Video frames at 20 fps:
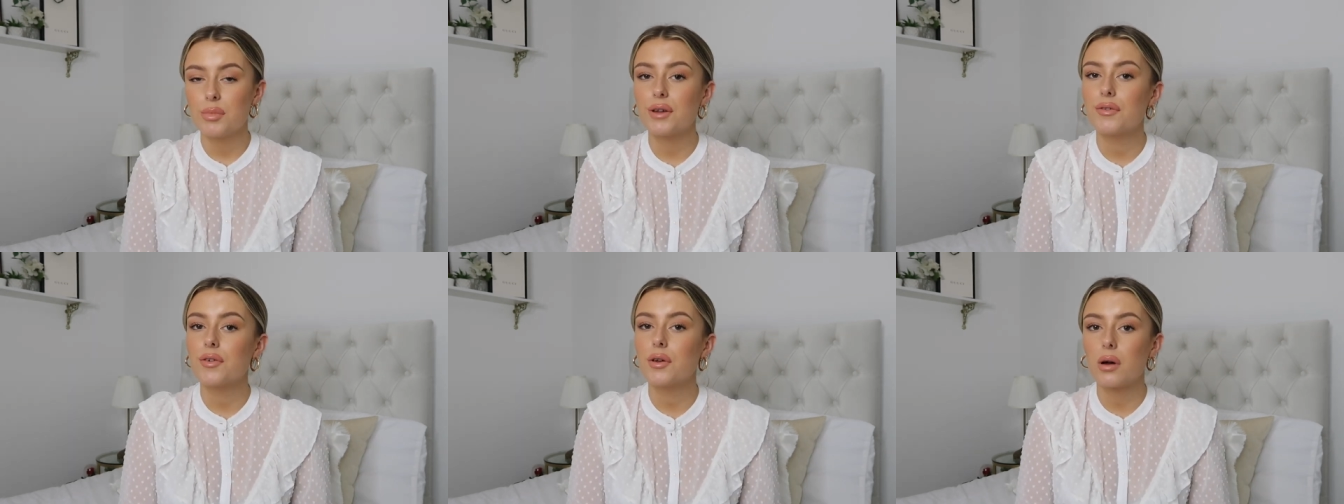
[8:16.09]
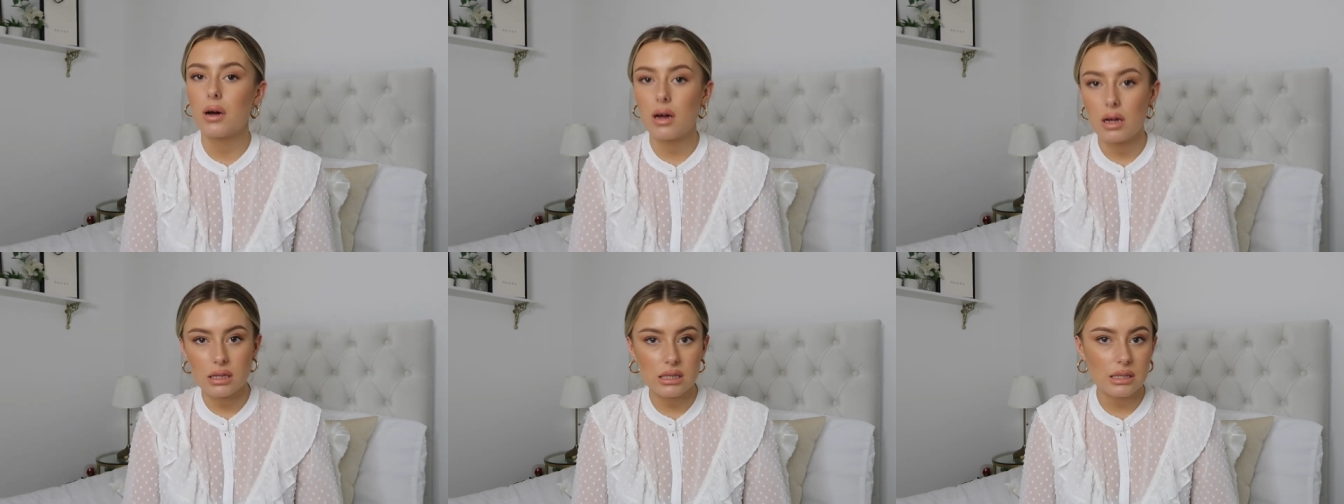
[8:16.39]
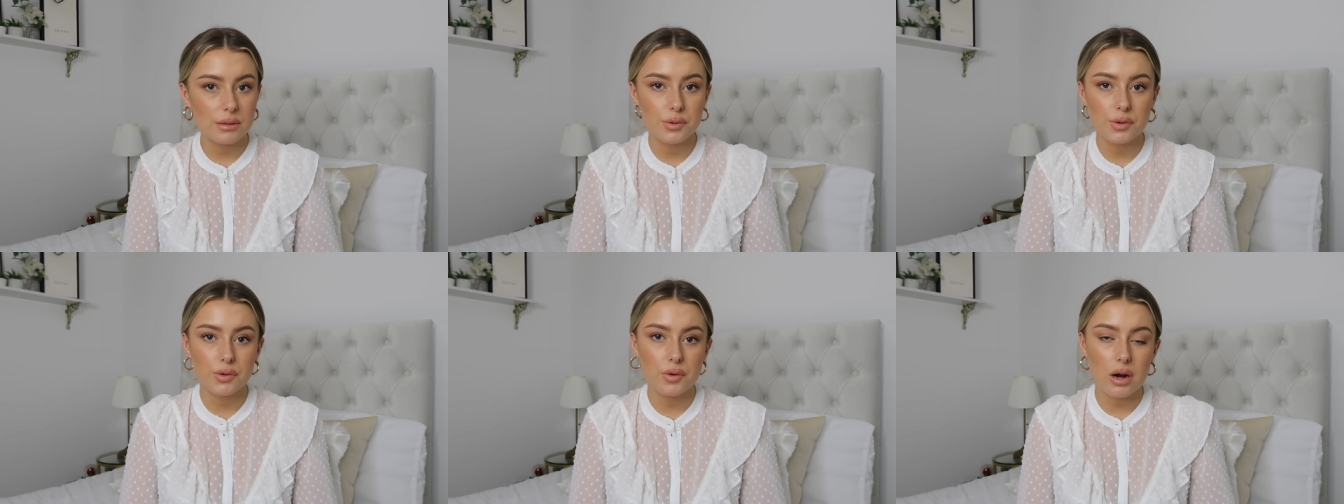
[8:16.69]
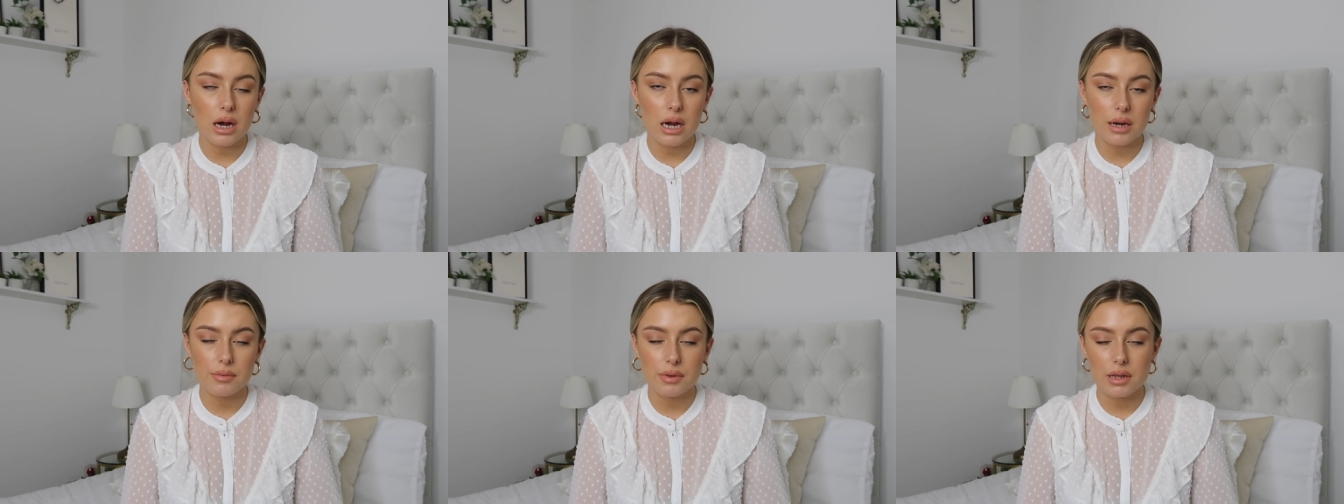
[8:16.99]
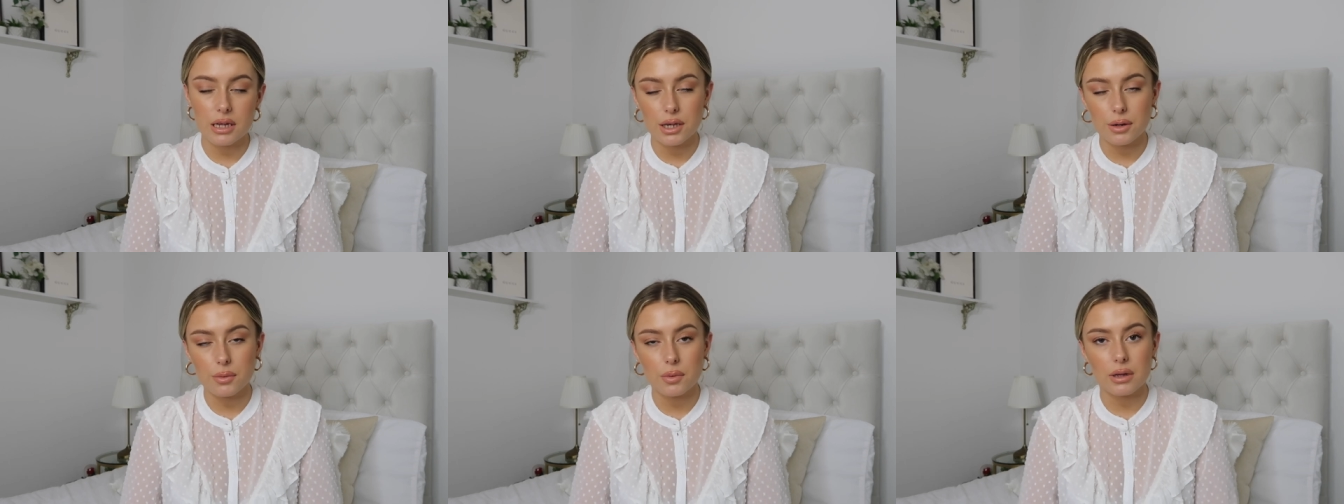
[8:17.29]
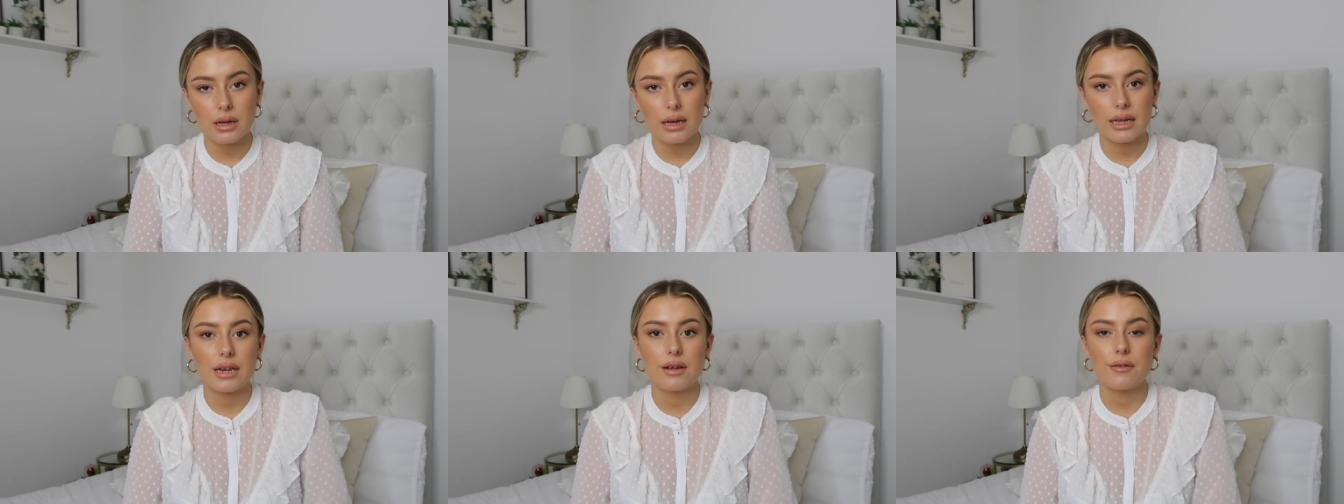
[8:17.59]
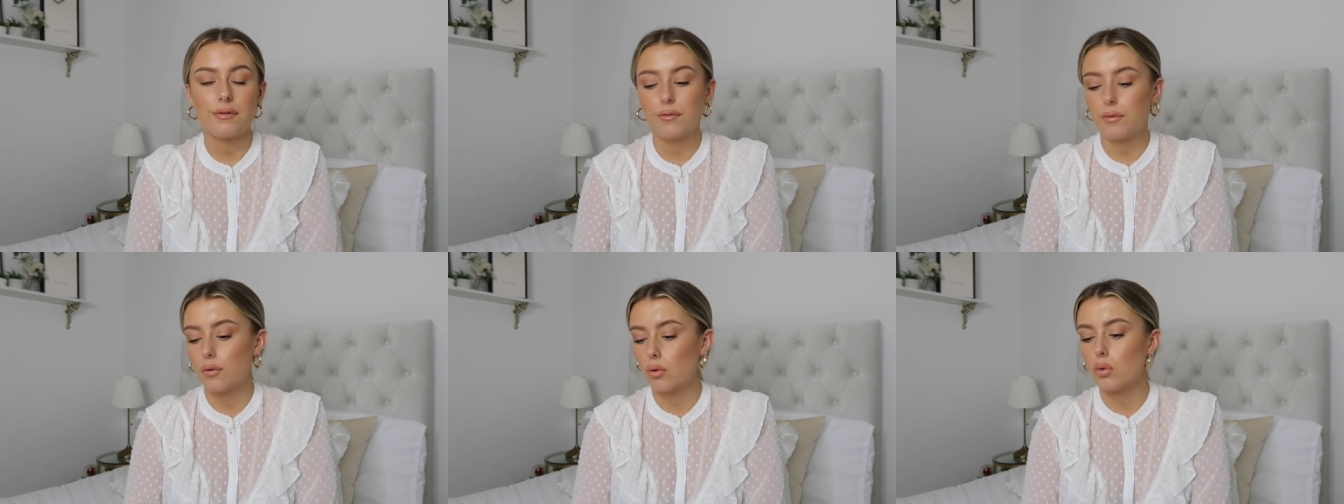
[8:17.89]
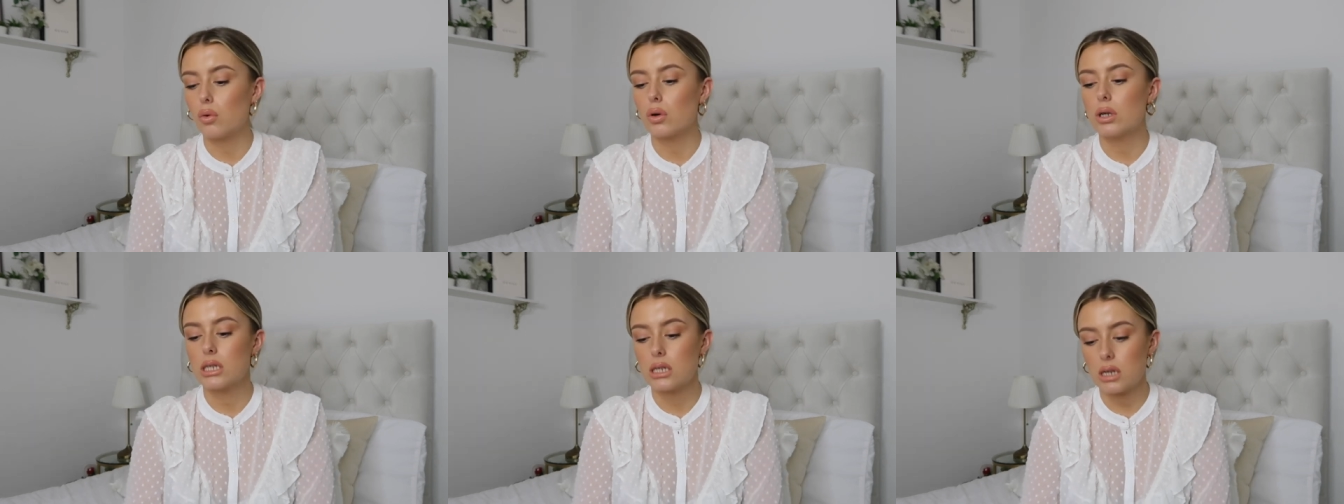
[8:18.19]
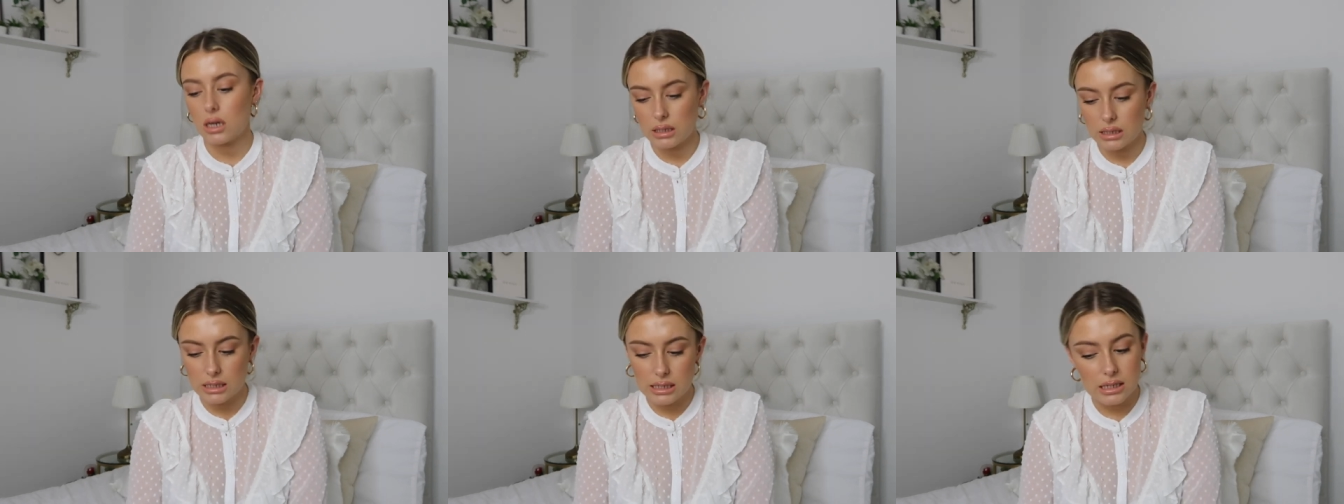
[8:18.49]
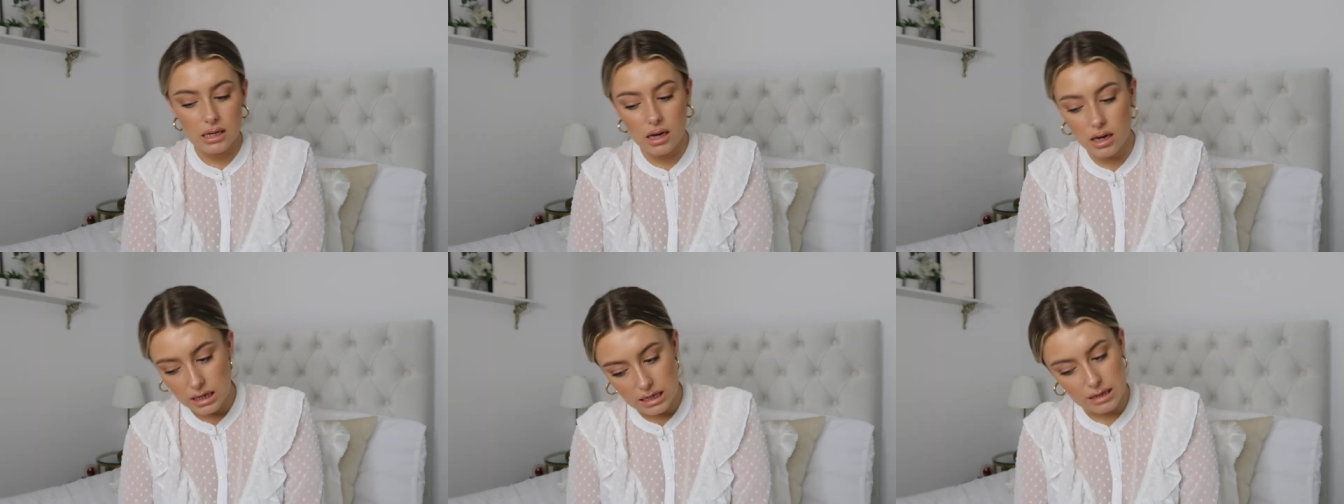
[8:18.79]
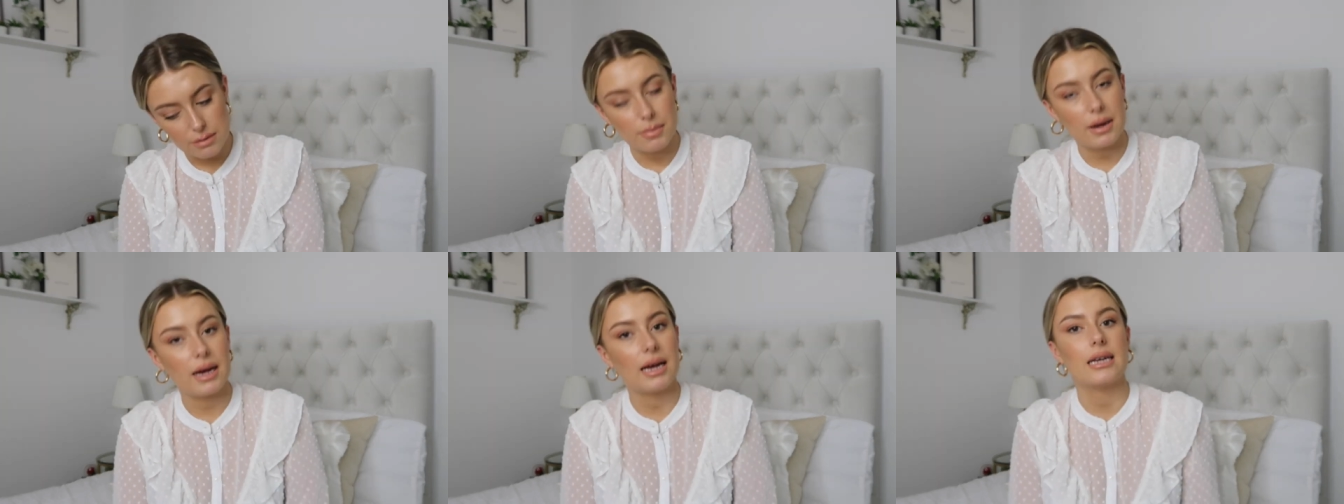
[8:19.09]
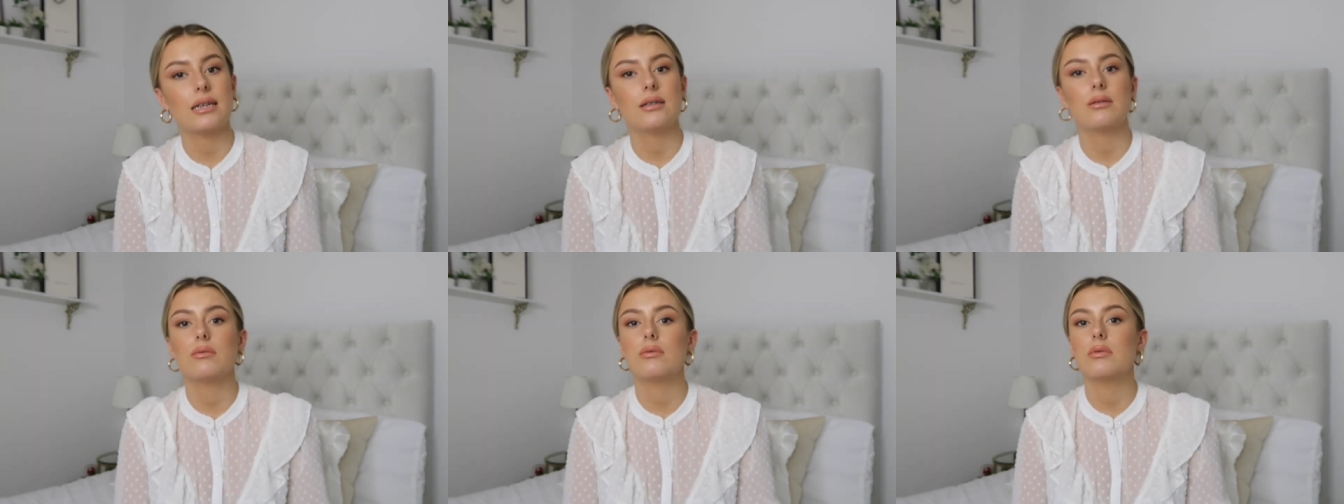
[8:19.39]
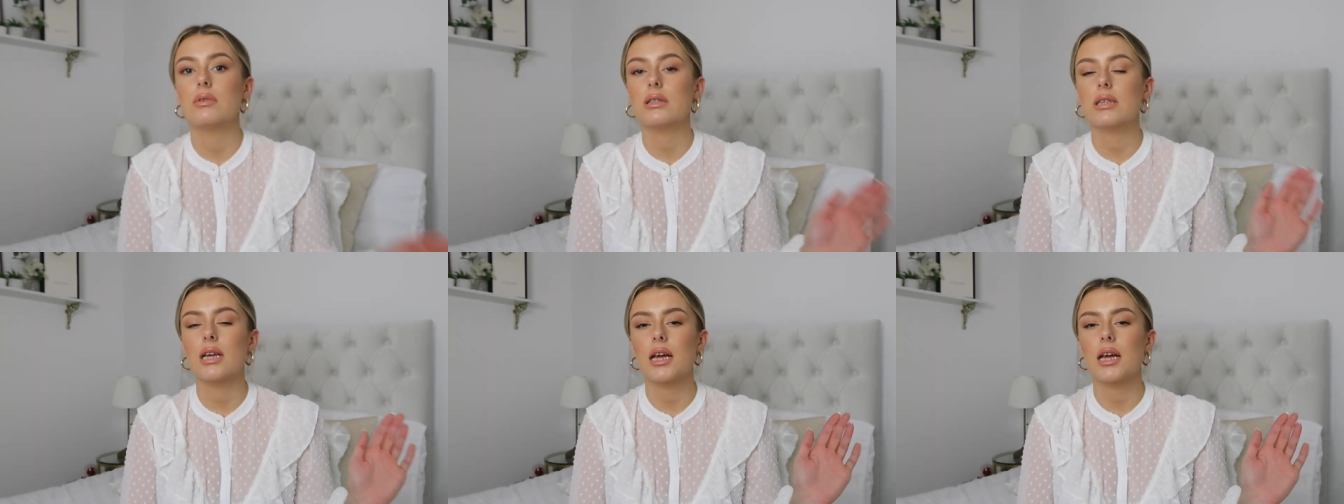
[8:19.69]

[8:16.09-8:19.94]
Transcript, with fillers: but if you aren't subscribed, then you will get it for ninety-nine pounds,